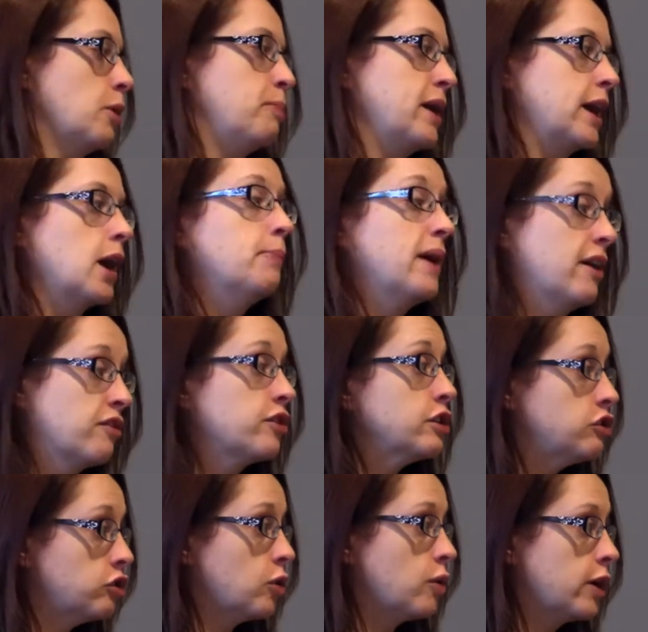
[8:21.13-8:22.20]
pick up
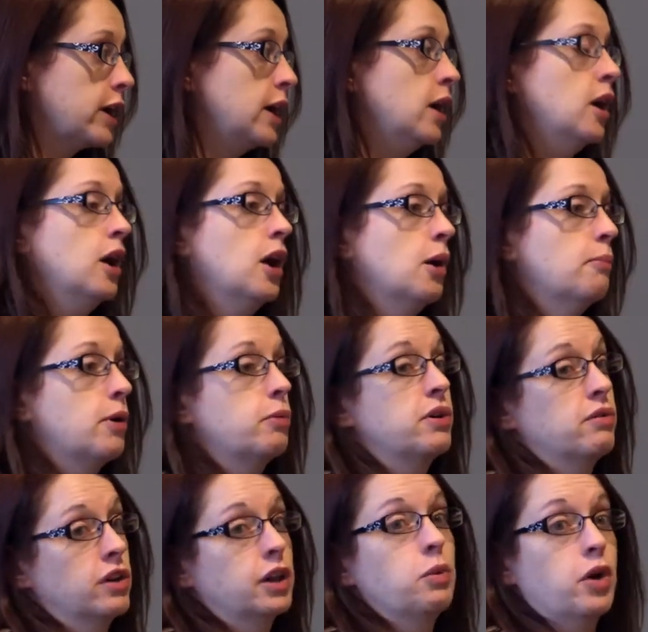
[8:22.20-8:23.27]
every story, but
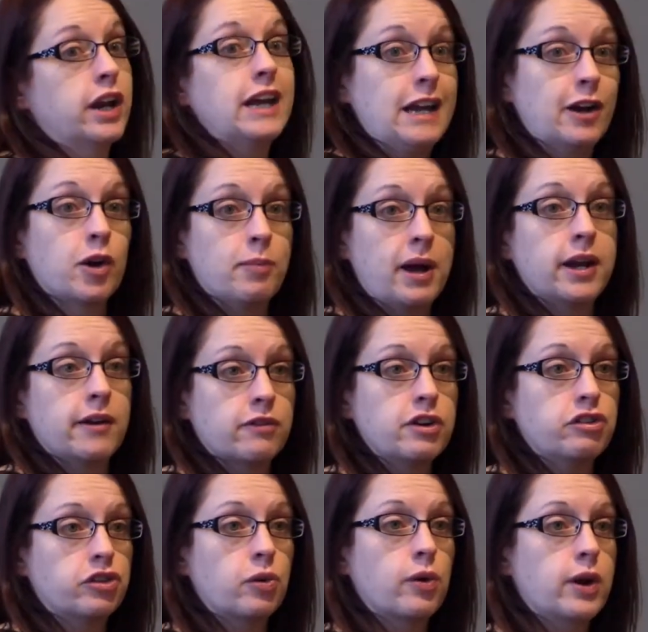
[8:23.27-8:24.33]
we really want to hear about
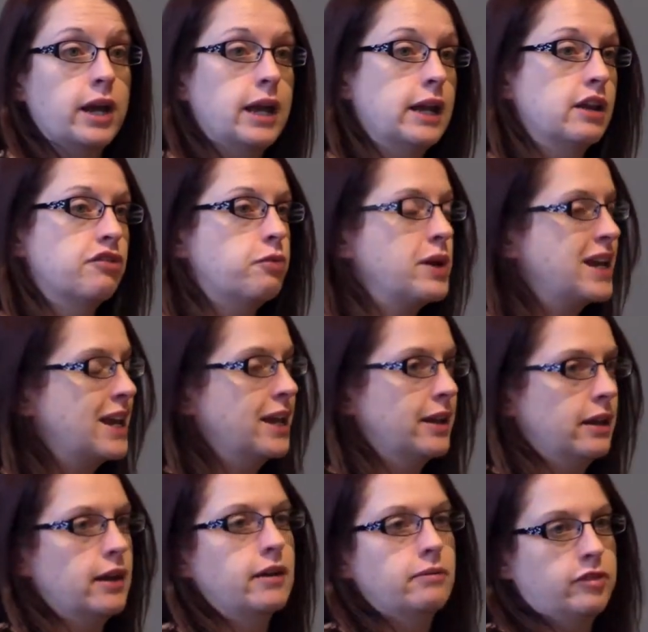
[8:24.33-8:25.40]
every story. And if we
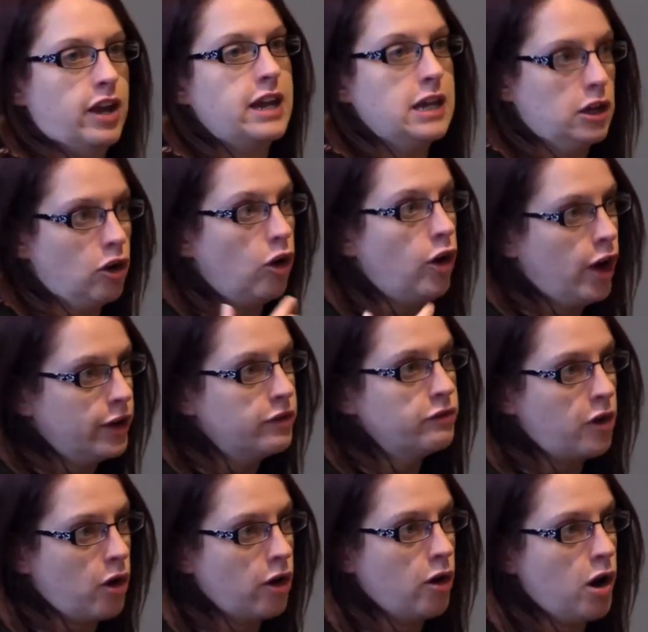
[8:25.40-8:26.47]
can't take it
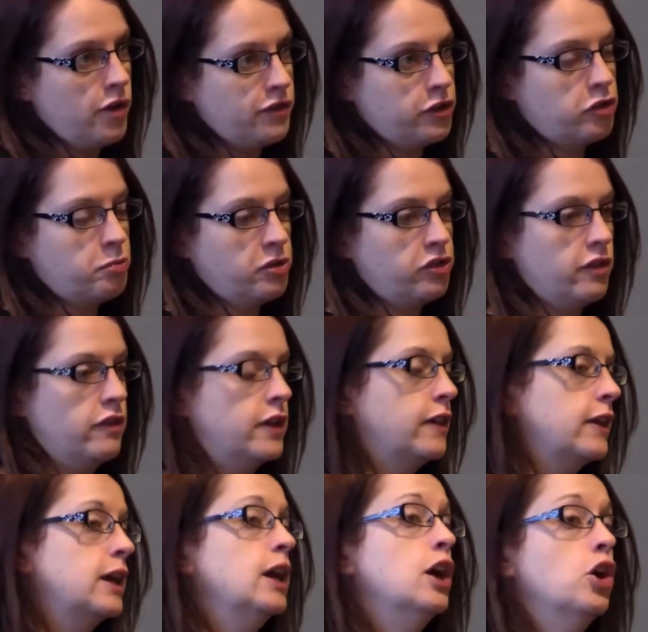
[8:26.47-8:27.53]
on our office
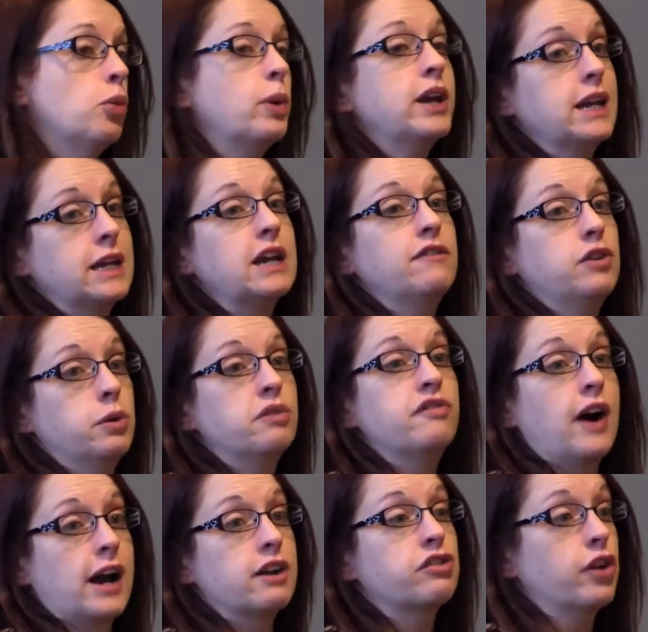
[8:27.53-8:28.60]
specifically, we can give you
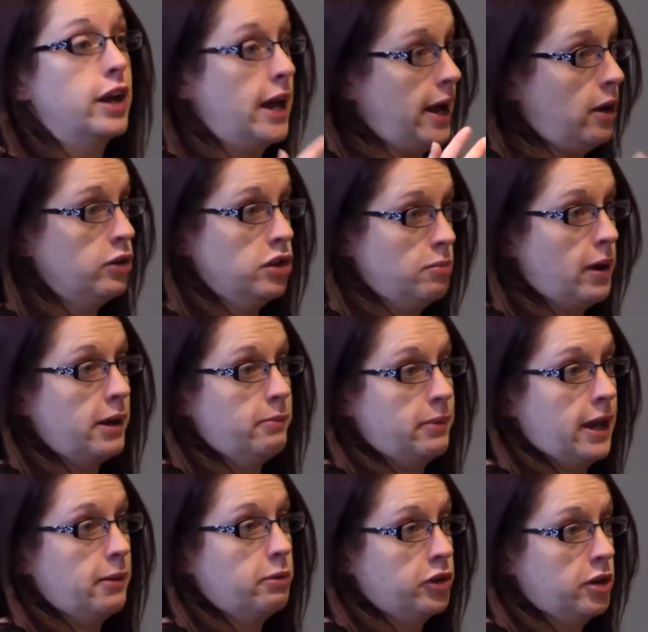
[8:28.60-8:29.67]
advice on how you might
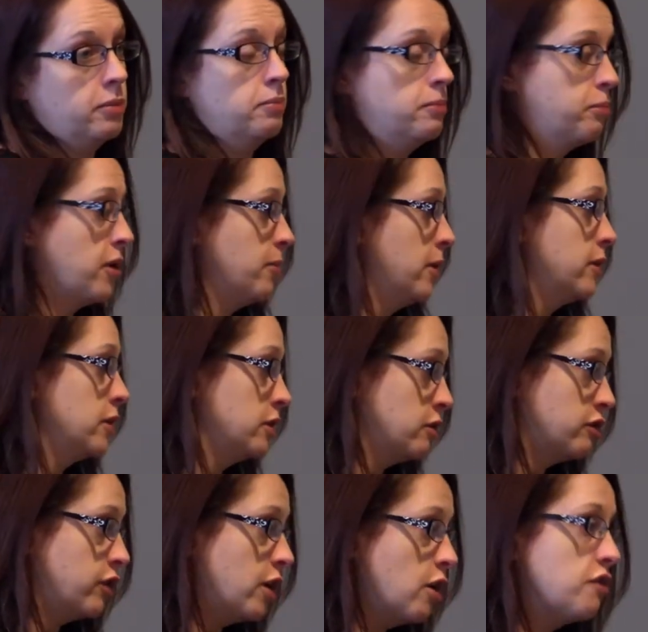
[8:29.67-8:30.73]
be able to promote it
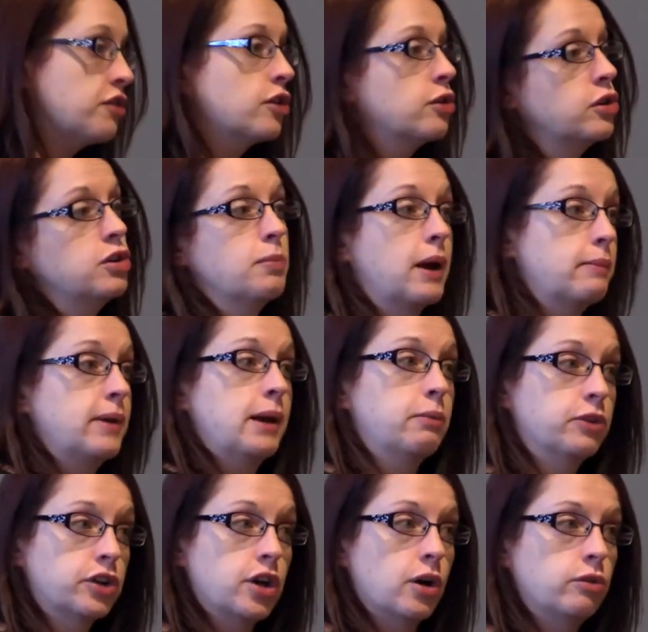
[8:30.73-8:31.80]
yourself or who you might be
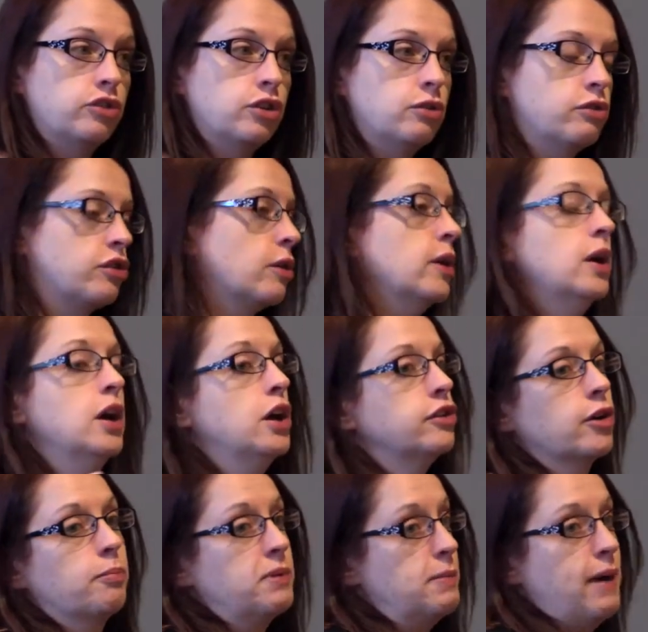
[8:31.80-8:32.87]
able to go to. So
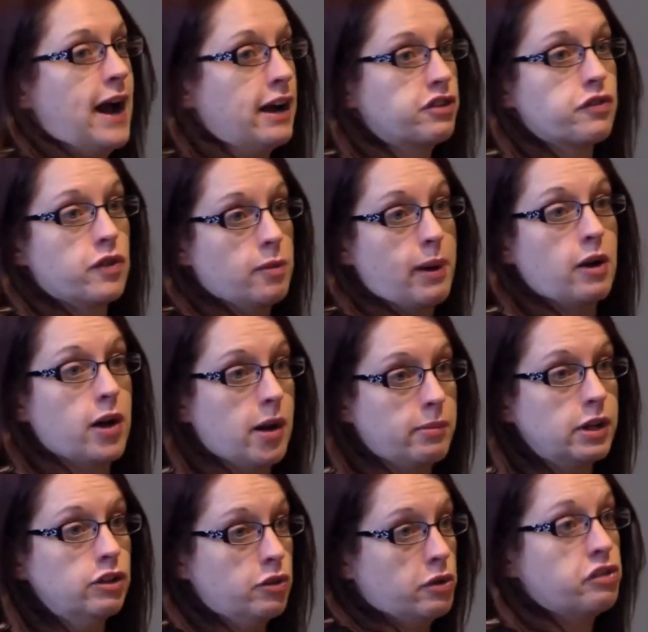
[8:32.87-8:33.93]
don't be bashful about
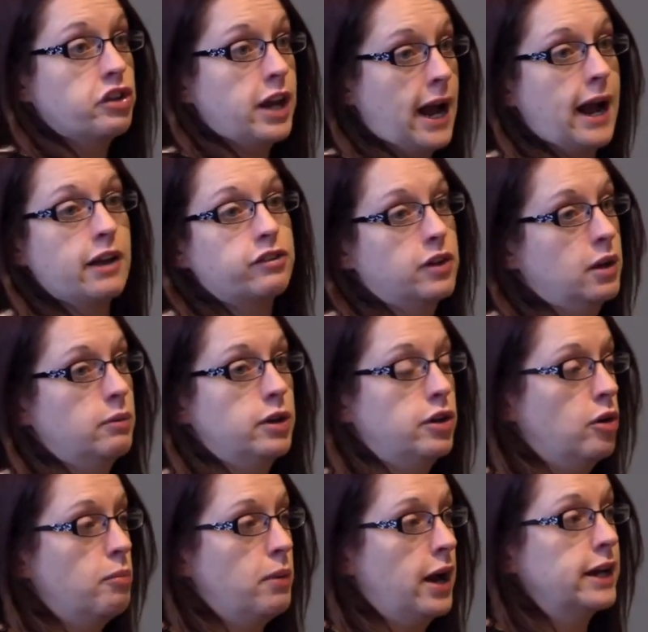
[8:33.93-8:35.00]
coming to us and asking. We
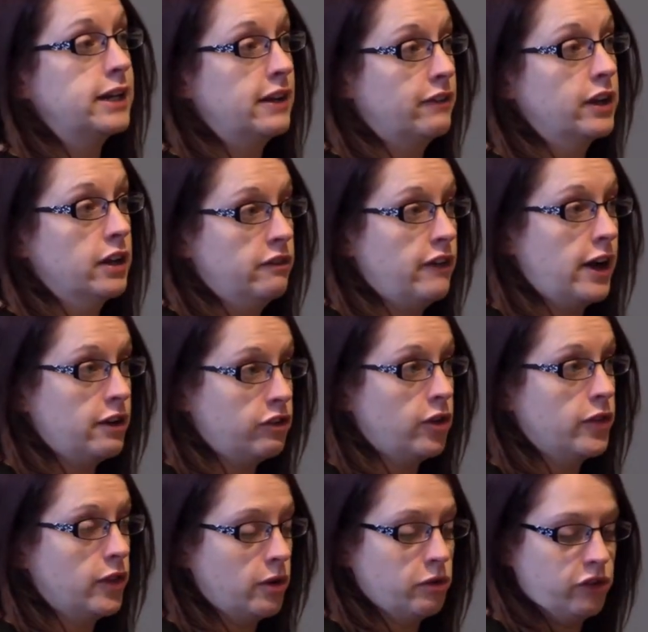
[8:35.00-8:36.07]
don't mind giving advice
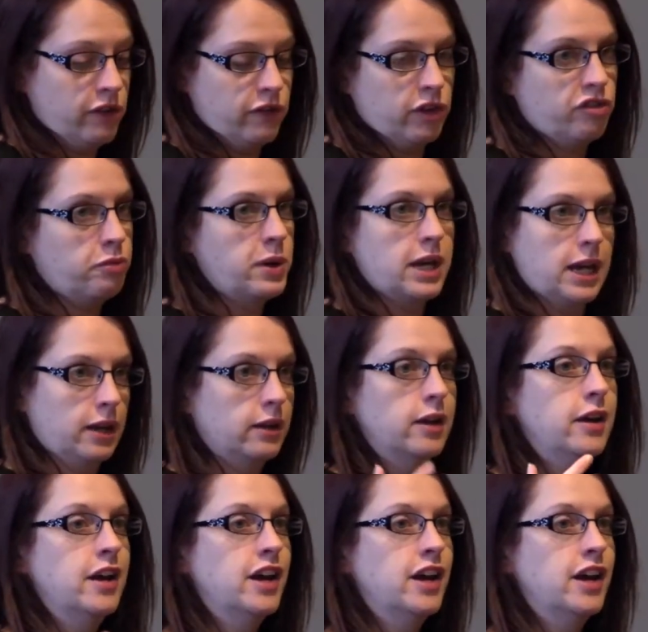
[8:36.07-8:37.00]
on those, even if we can't